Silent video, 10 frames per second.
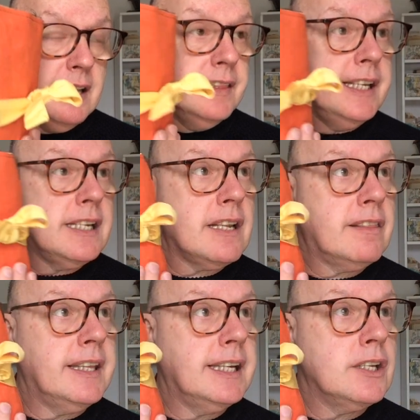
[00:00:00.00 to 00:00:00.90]
These are
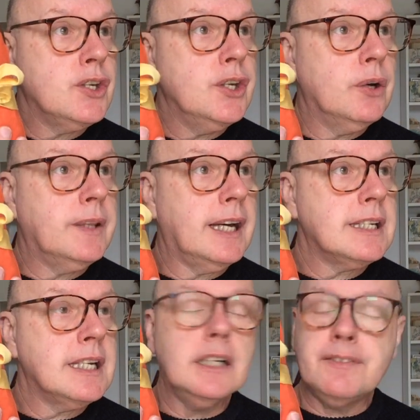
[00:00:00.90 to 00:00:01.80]
things, you know, that
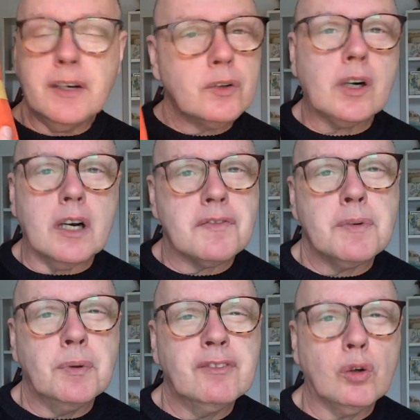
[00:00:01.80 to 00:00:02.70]
tin of photographs
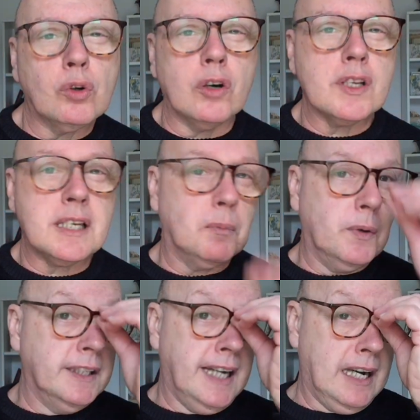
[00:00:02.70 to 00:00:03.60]
we've all got
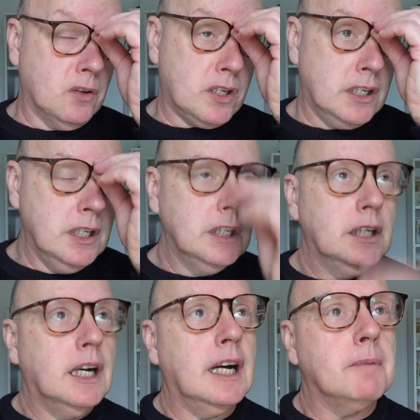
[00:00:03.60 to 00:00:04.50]
somewhere in the house.
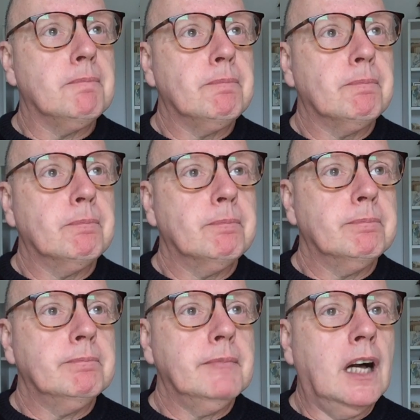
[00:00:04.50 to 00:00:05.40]

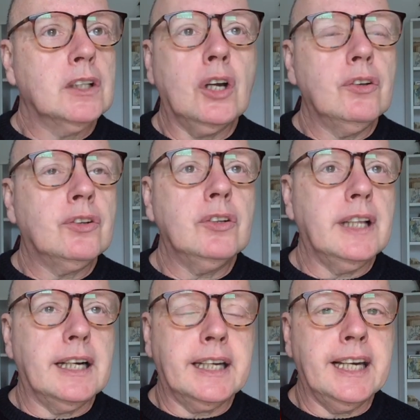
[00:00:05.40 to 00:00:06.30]
I'll go through
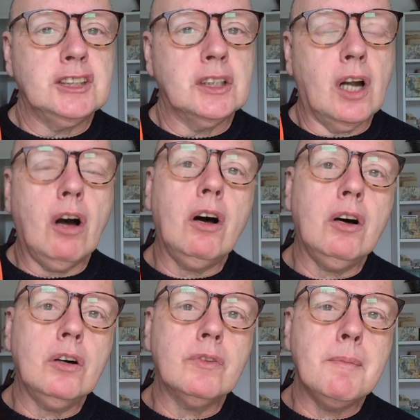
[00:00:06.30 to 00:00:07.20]
that occasionally and go,
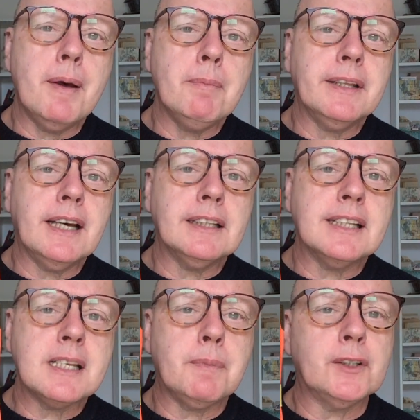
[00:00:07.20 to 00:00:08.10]
oh, remember that?
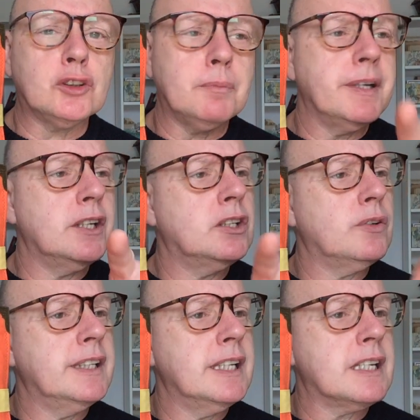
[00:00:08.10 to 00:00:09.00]
There's a picture of me
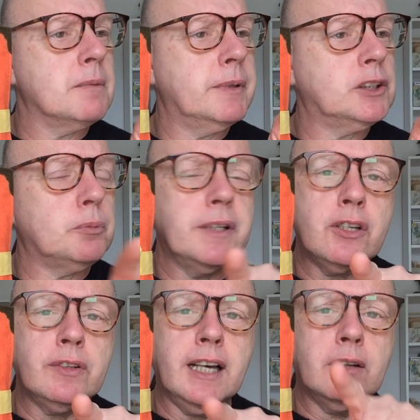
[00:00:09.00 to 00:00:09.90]
doing this and a picture of me
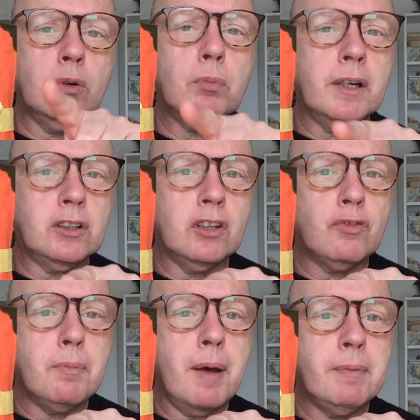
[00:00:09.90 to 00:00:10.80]
doing that. And oh my God,
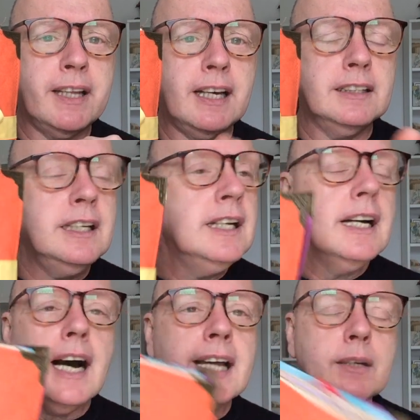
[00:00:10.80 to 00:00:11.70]
remember that?
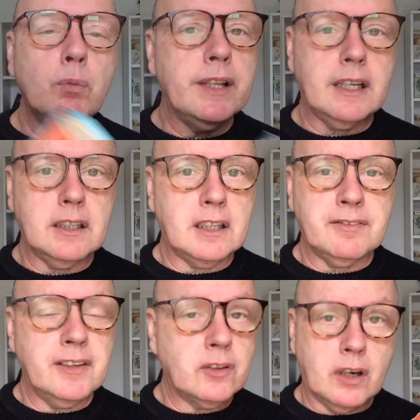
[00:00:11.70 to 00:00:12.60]
And without that
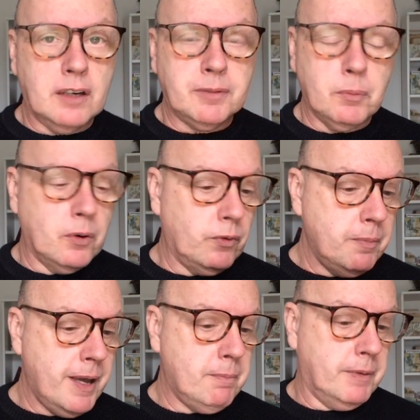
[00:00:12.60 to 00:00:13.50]
photograph, I won't
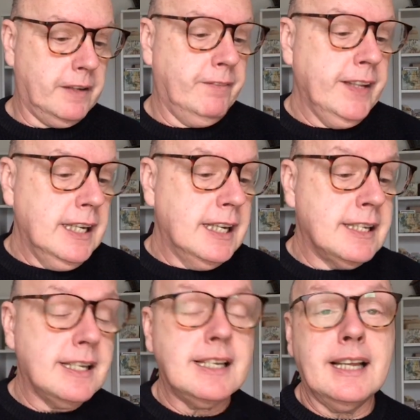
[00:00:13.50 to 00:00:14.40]
remember.
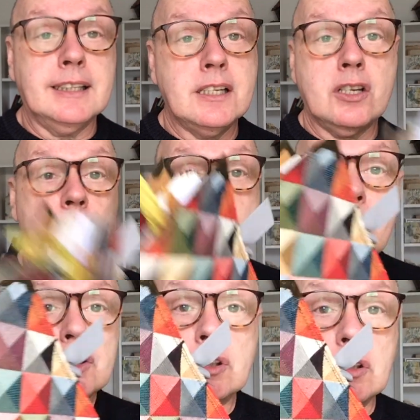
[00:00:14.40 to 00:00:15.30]
As I said, this is a
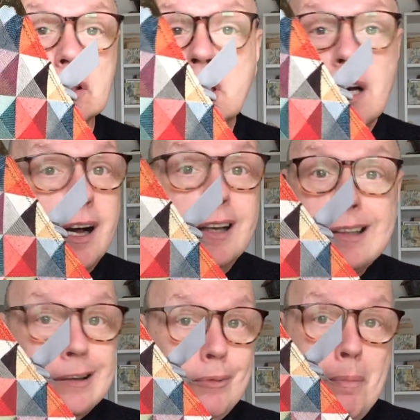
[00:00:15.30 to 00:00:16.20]
travel journal. I
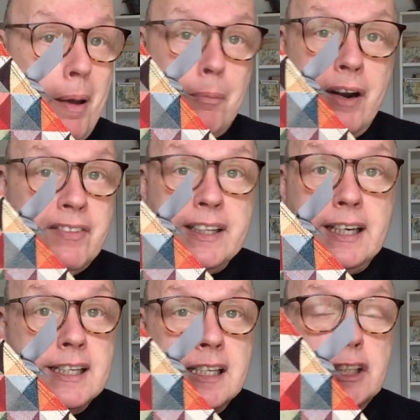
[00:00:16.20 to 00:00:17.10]
can't remember everything
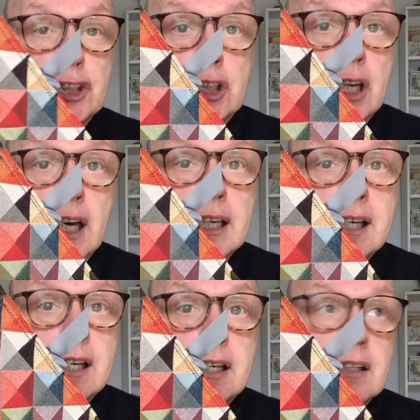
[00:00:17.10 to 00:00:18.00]
I did in July.
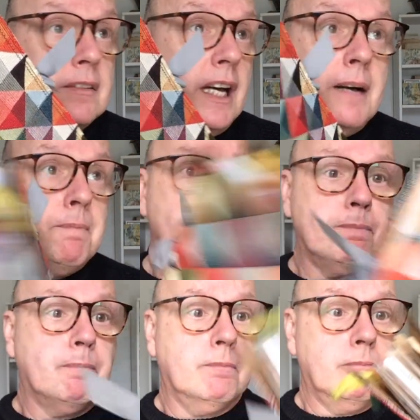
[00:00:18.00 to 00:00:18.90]

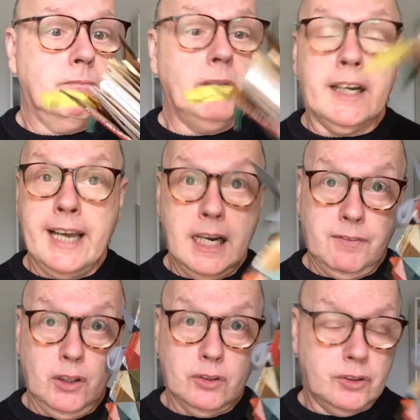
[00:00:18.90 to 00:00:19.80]
I can
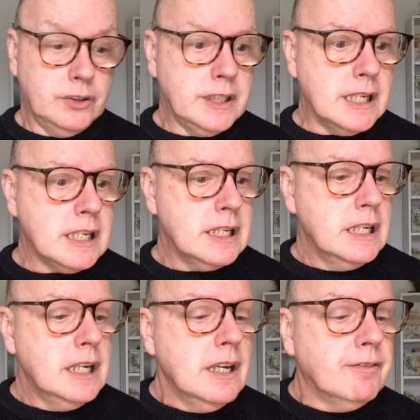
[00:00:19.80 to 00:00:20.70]
if I look through this.
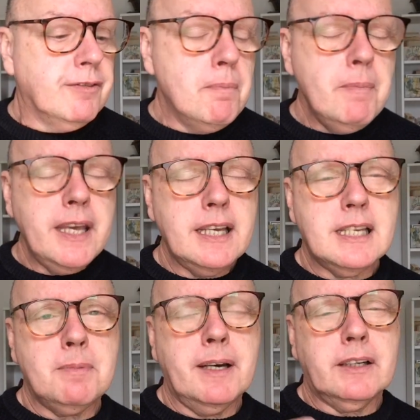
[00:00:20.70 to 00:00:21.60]
For me,
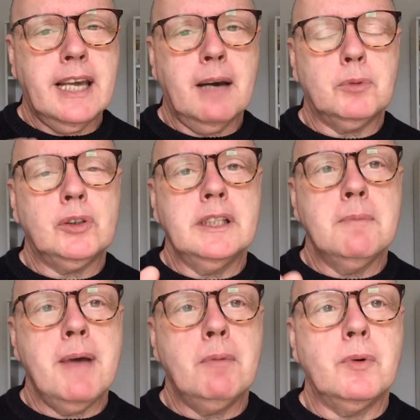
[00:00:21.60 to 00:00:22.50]
it's about capturing the
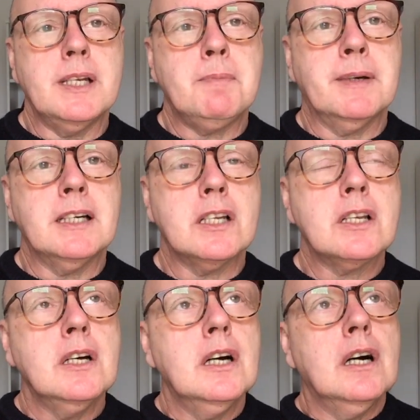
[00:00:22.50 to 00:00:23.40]
memories,
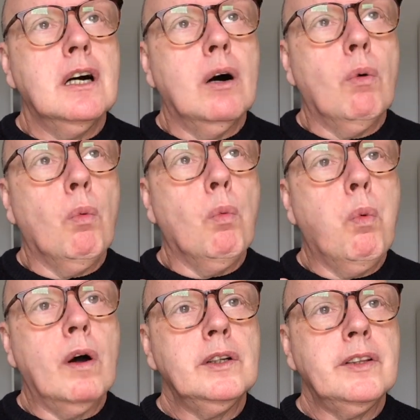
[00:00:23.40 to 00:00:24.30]
because
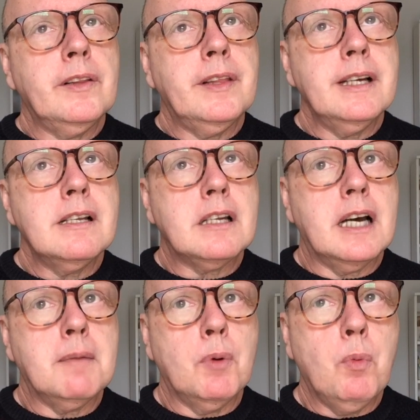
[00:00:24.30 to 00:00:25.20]
one of the things
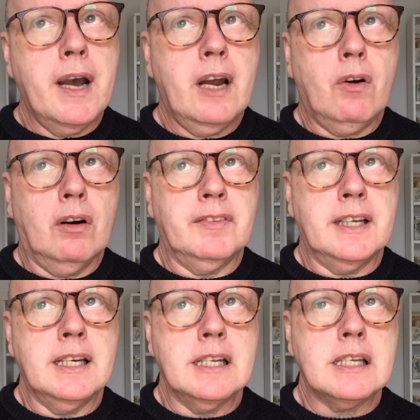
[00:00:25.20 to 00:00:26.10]
I am aware of
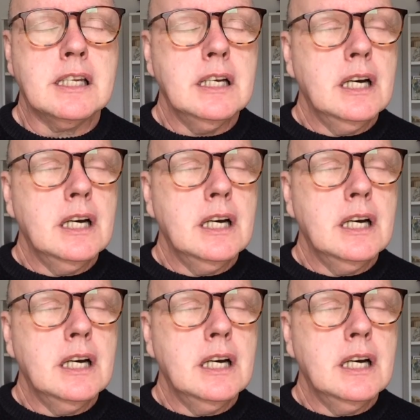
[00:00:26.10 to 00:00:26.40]
is